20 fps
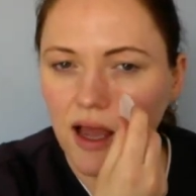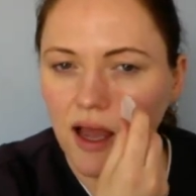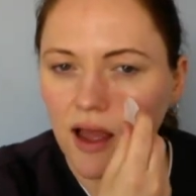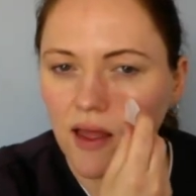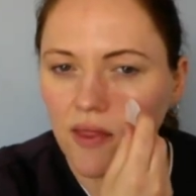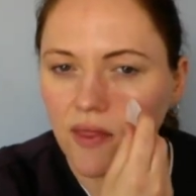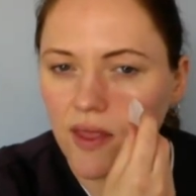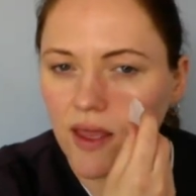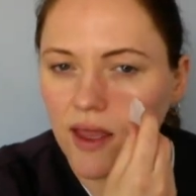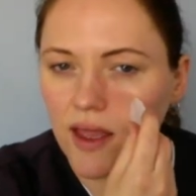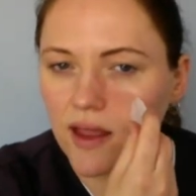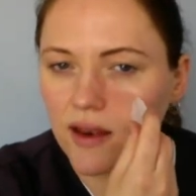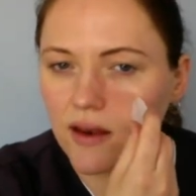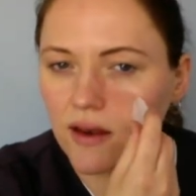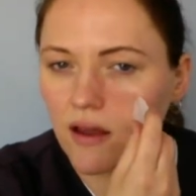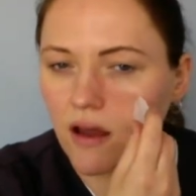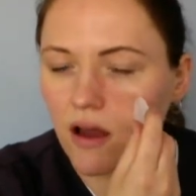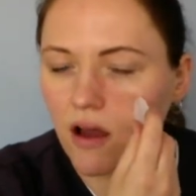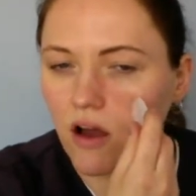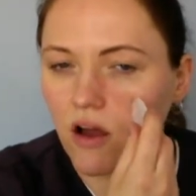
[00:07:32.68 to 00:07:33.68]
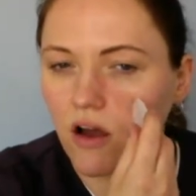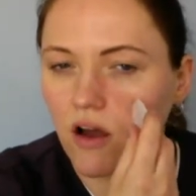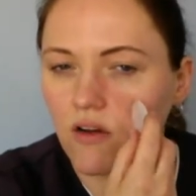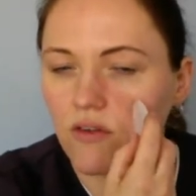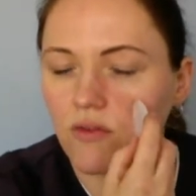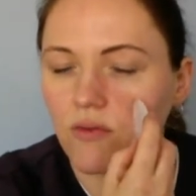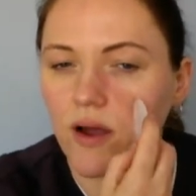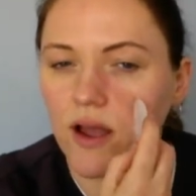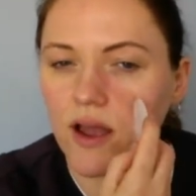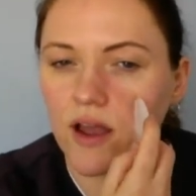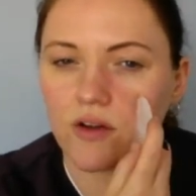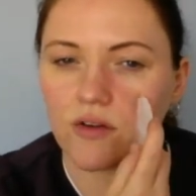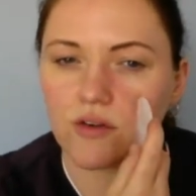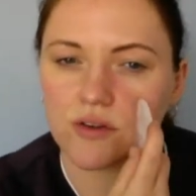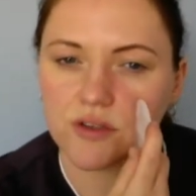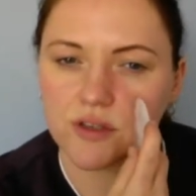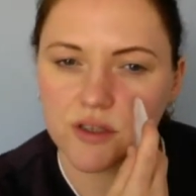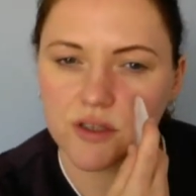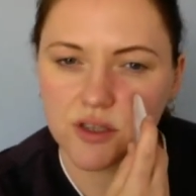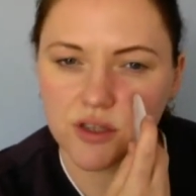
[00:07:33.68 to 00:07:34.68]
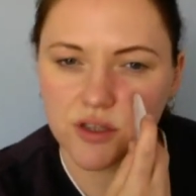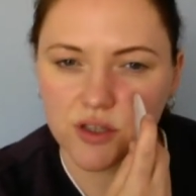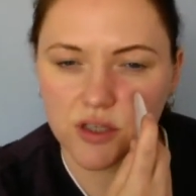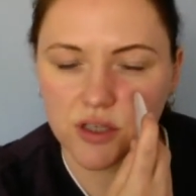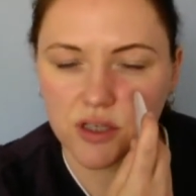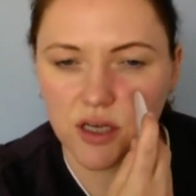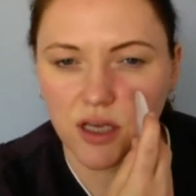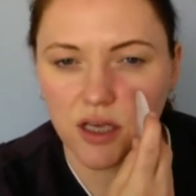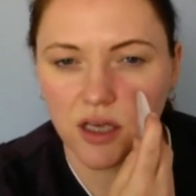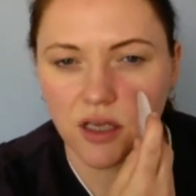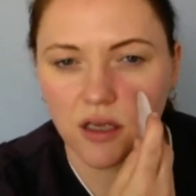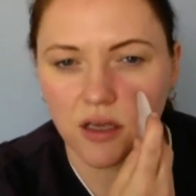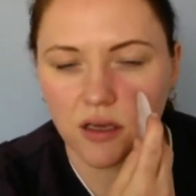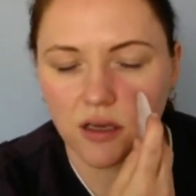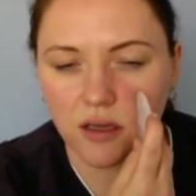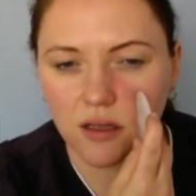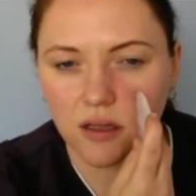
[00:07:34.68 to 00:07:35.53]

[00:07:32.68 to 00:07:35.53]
and then halfway across the cheek,